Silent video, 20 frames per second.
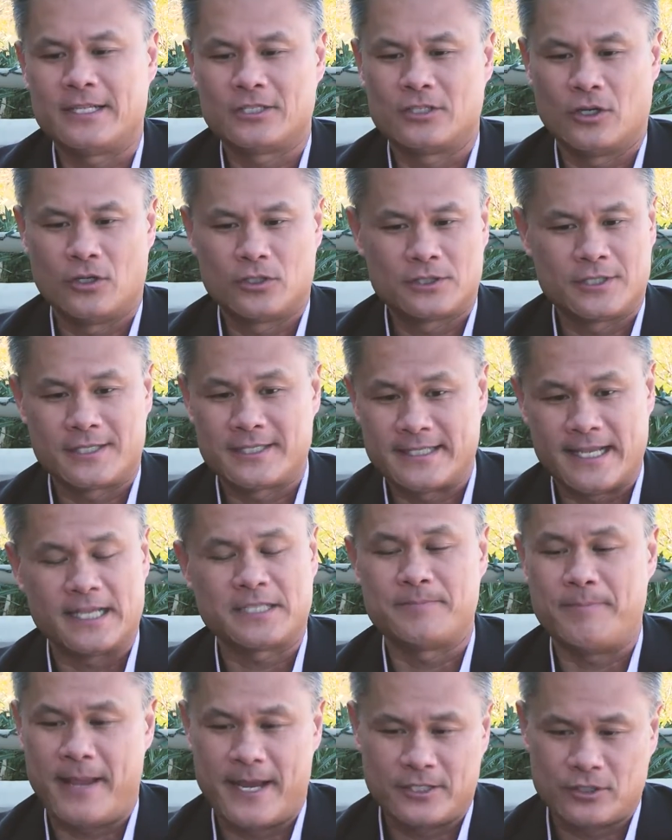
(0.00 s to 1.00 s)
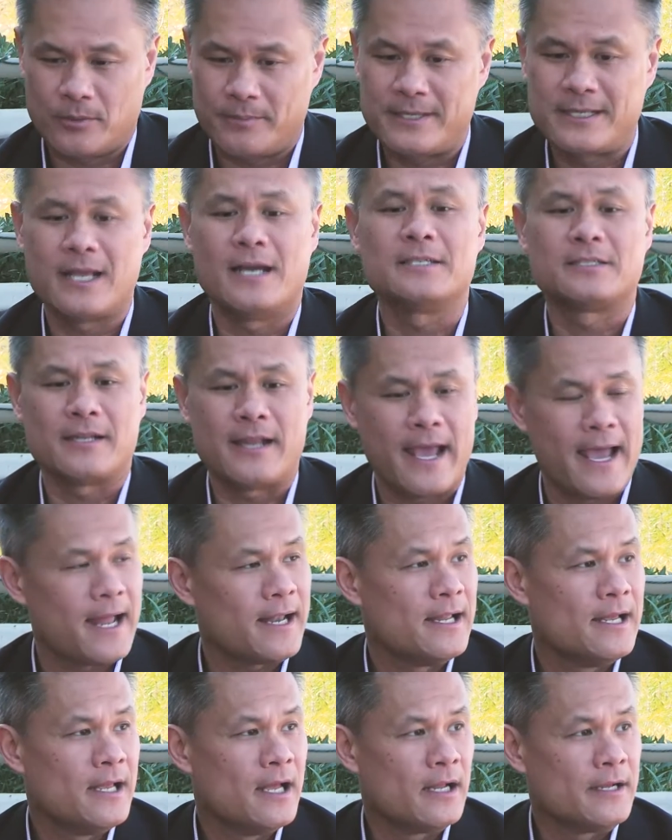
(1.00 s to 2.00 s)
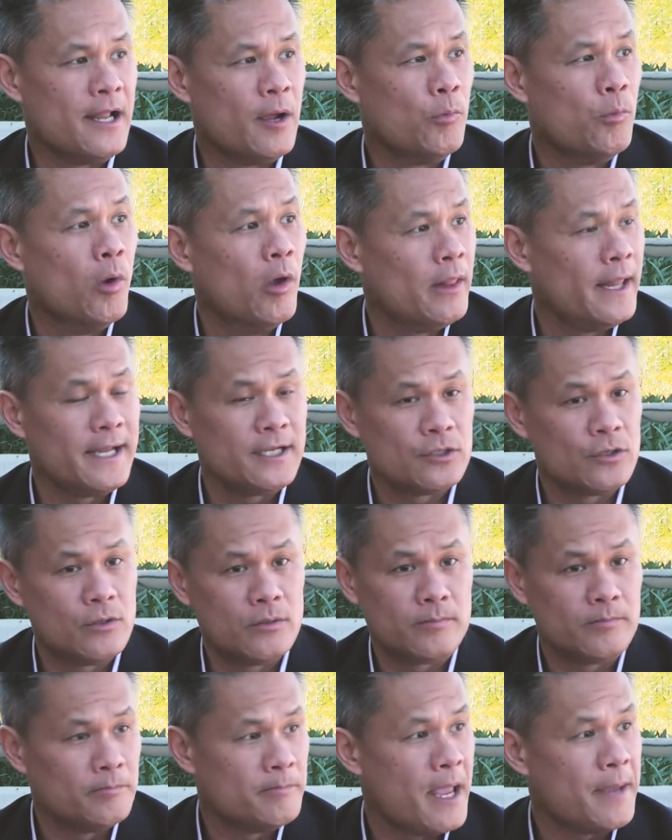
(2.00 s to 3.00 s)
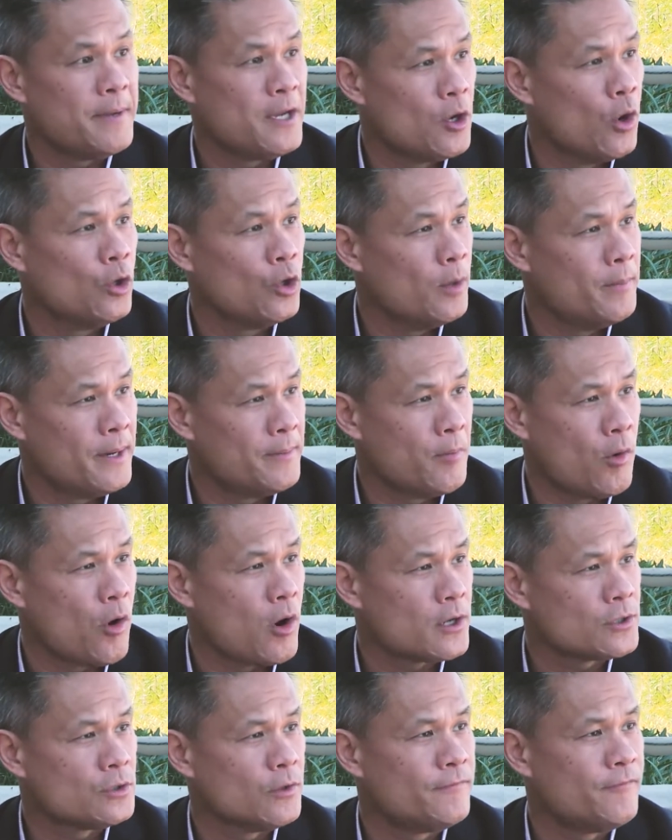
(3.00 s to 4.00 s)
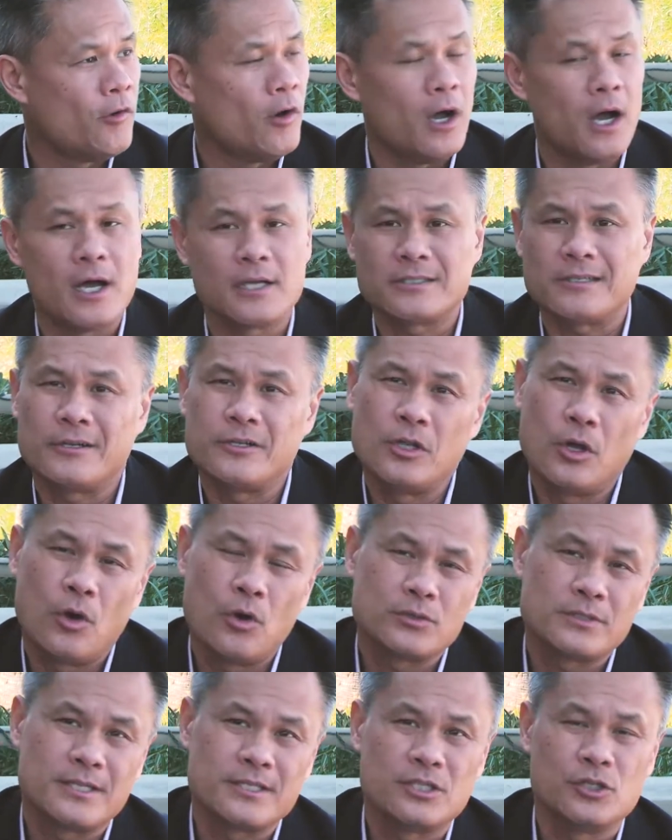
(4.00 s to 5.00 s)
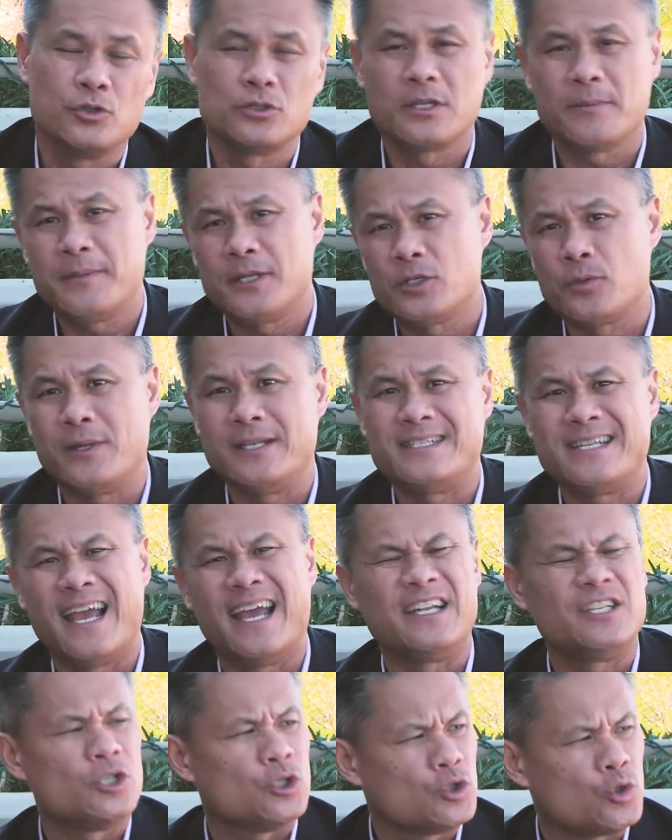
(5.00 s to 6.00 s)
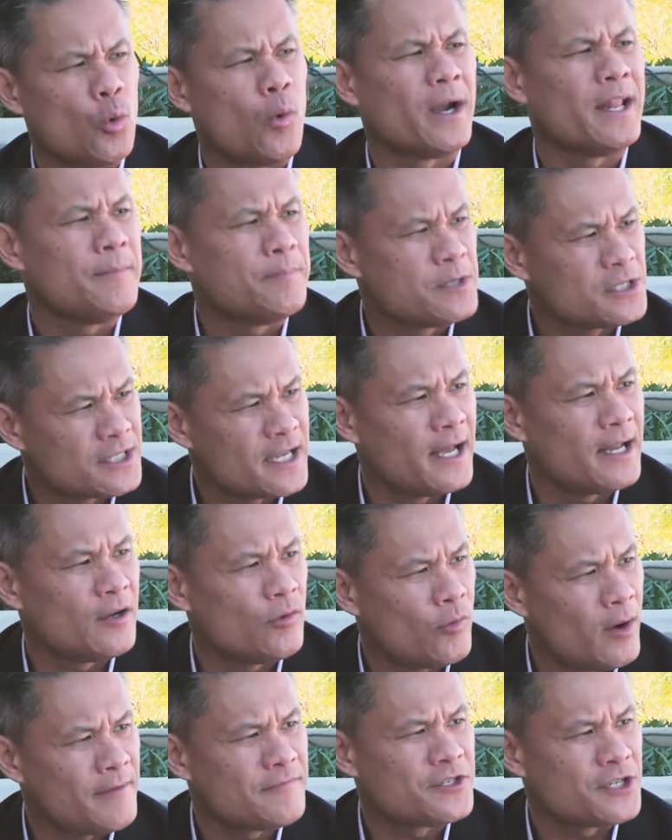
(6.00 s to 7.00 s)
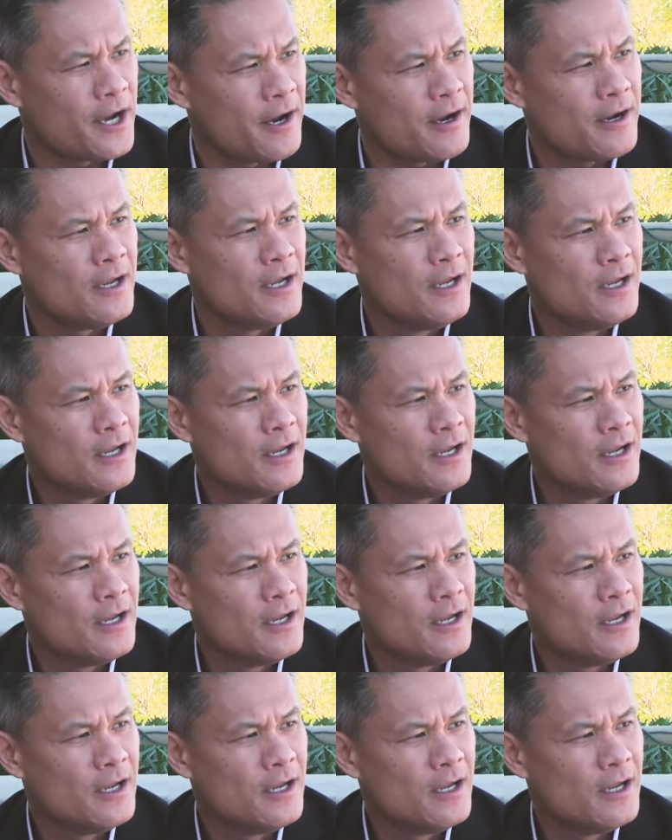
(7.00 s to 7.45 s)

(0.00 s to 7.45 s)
it. So right. success based. So because of that, they're willing to maybe go a little bit more. So for us on those, it's usually between 10 to 20 percent rev share.